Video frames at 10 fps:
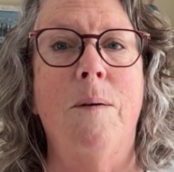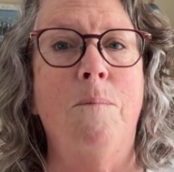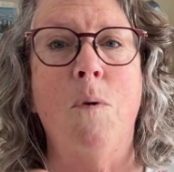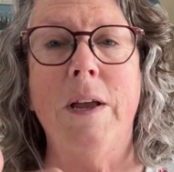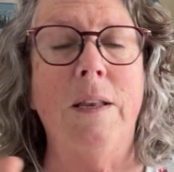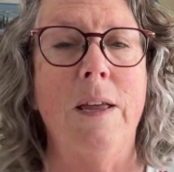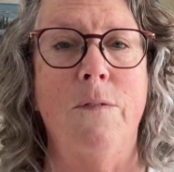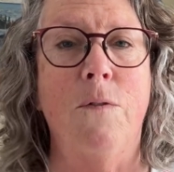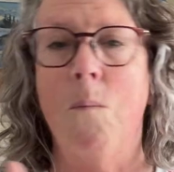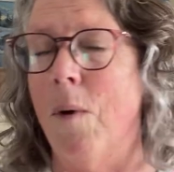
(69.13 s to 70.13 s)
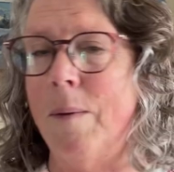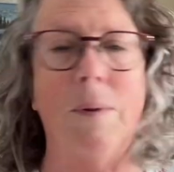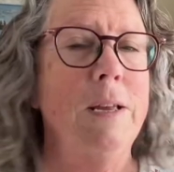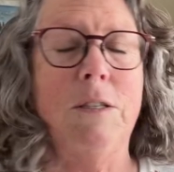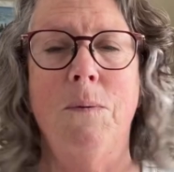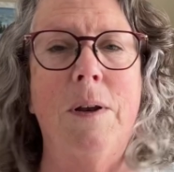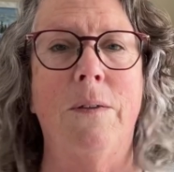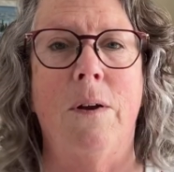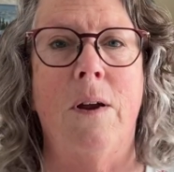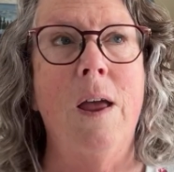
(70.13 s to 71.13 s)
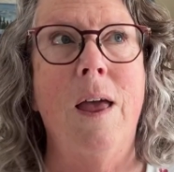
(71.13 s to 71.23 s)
quickly from one place to another.